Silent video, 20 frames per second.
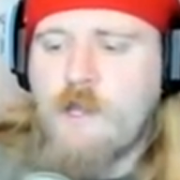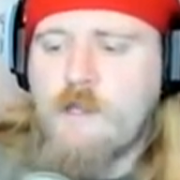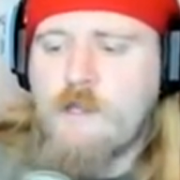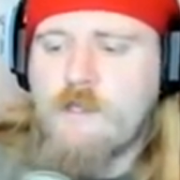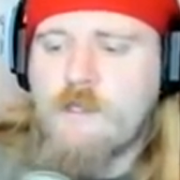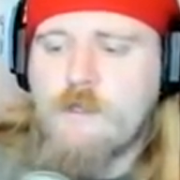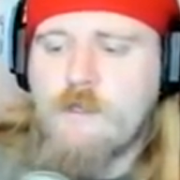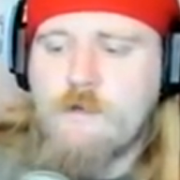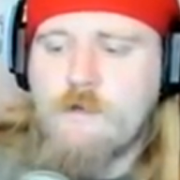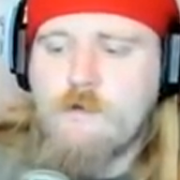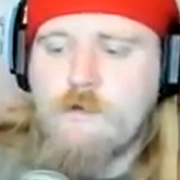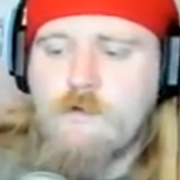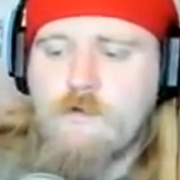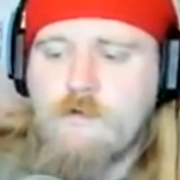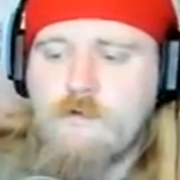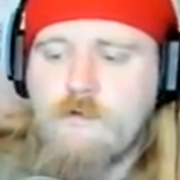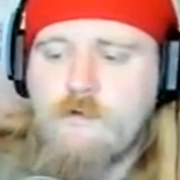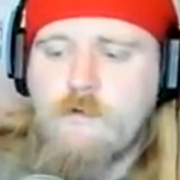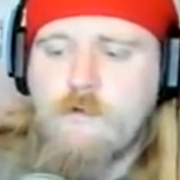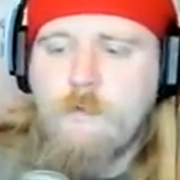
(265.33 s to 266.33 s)

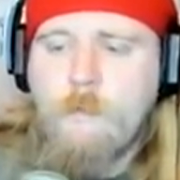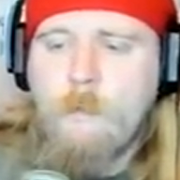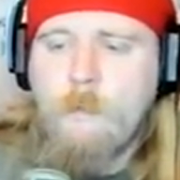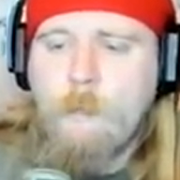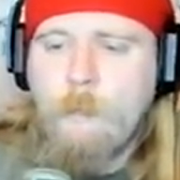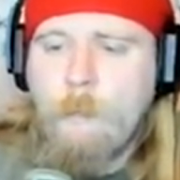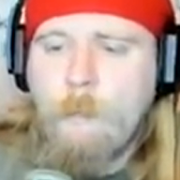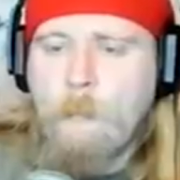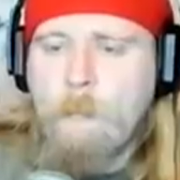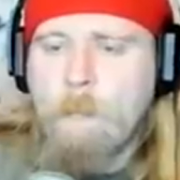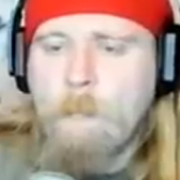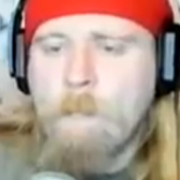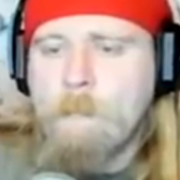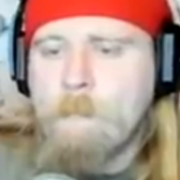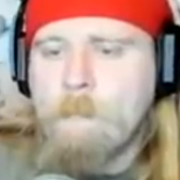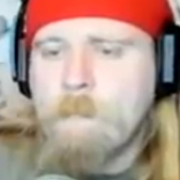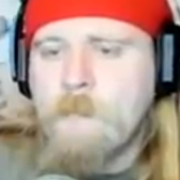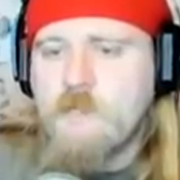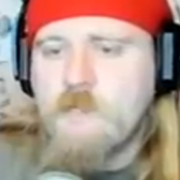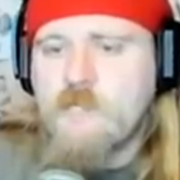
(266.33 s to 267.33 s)
to
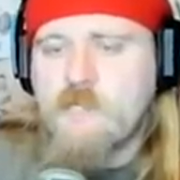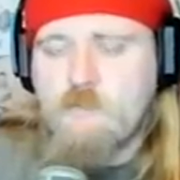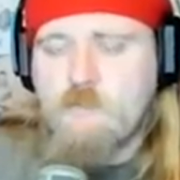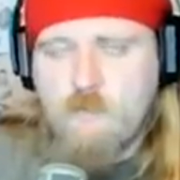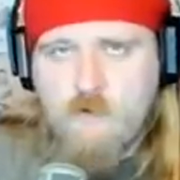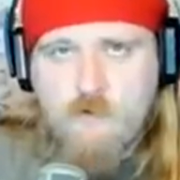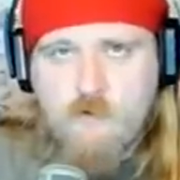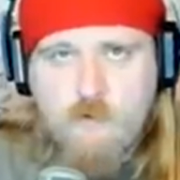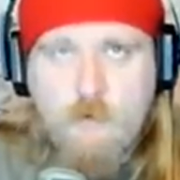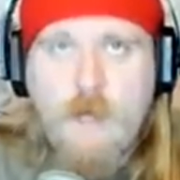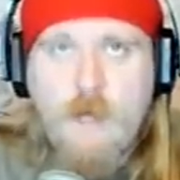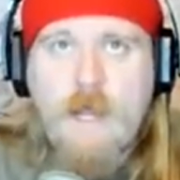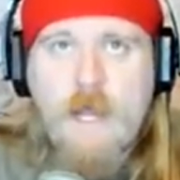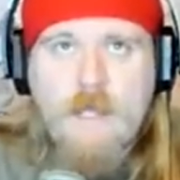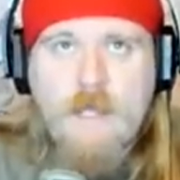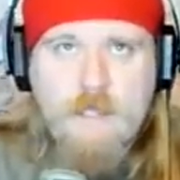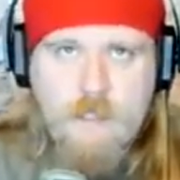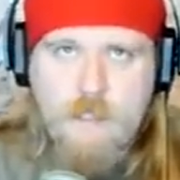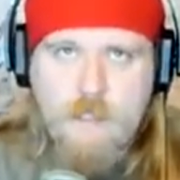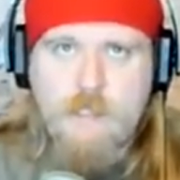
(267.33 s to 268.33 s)
smooth my
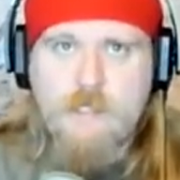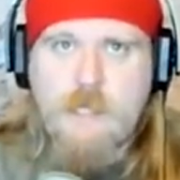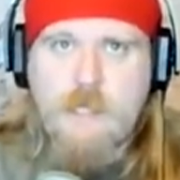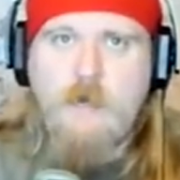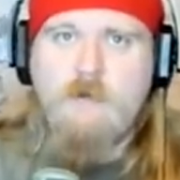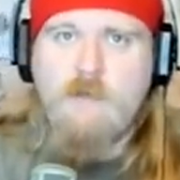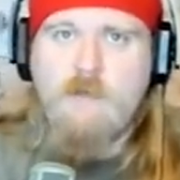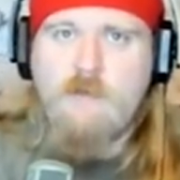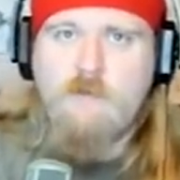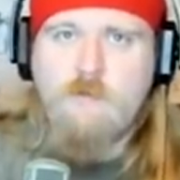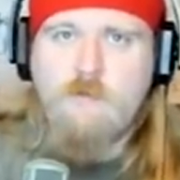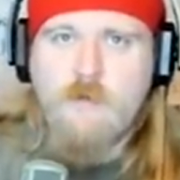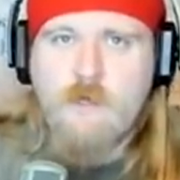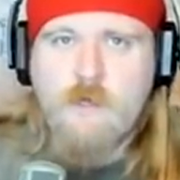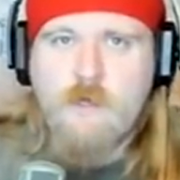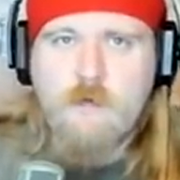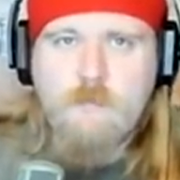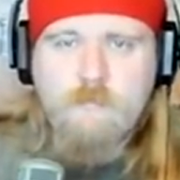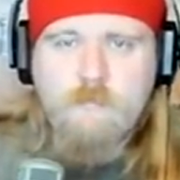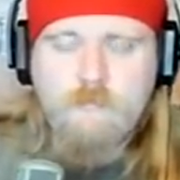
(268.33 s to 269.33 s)
ideas out a little
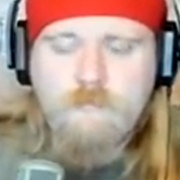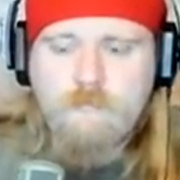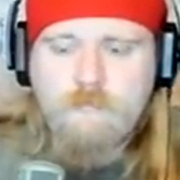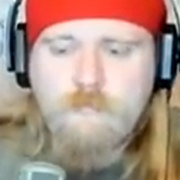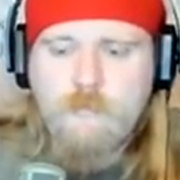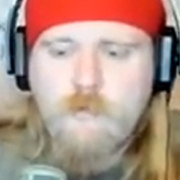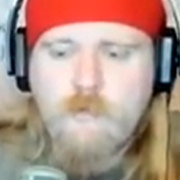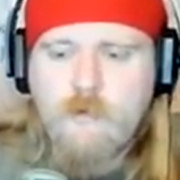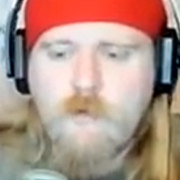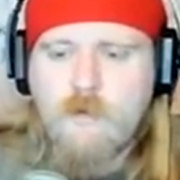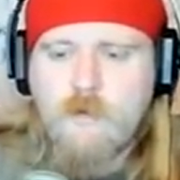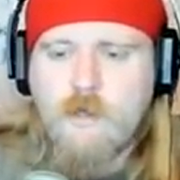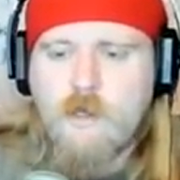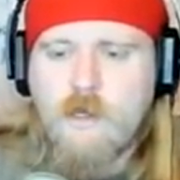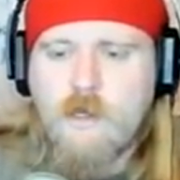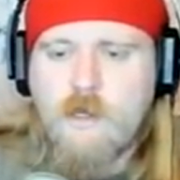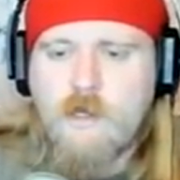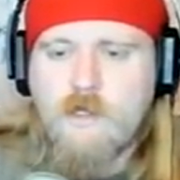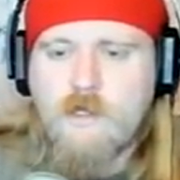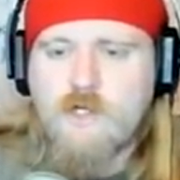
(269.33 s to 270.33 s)
bit,
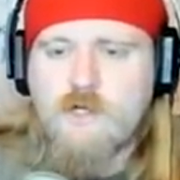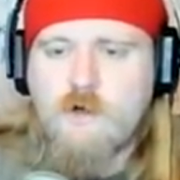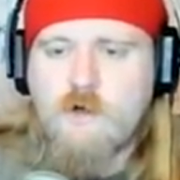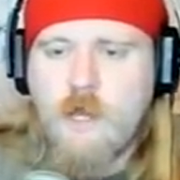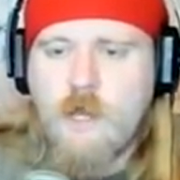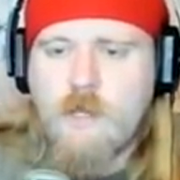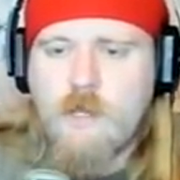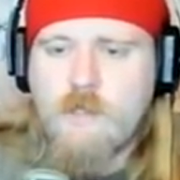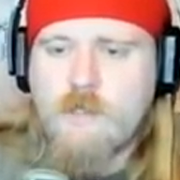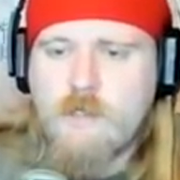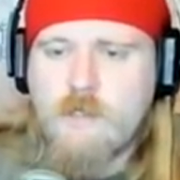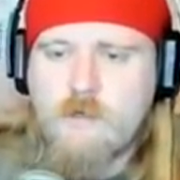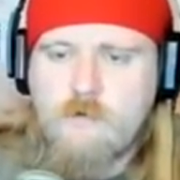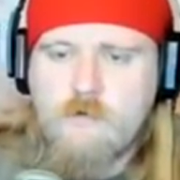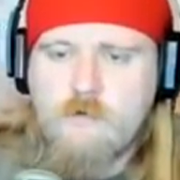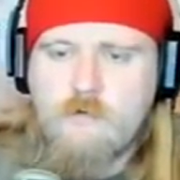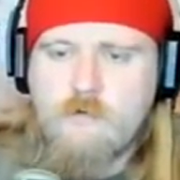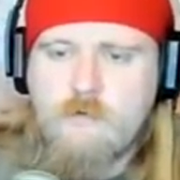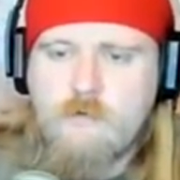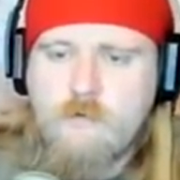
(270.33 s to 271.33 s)
trying
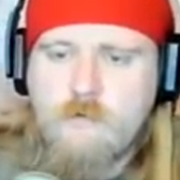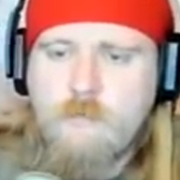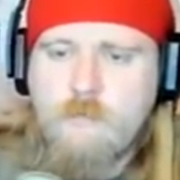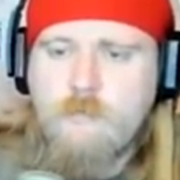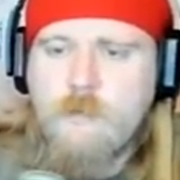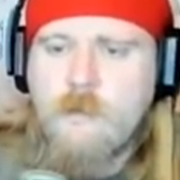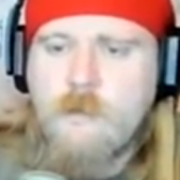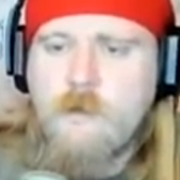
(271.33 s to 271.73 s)
to